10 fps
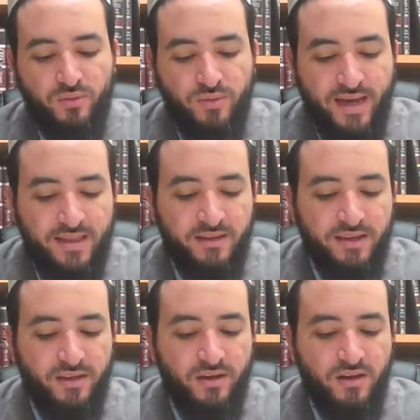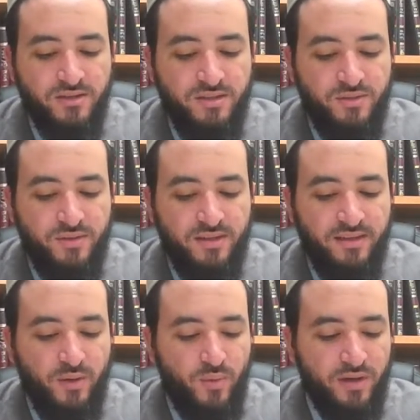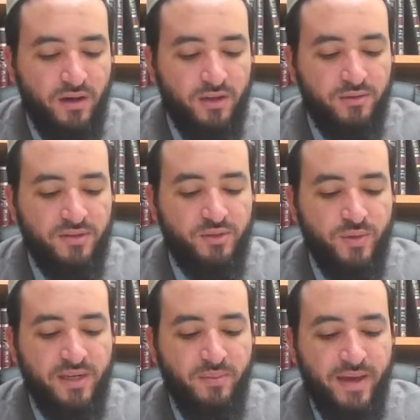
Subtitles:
Together they constituted the 120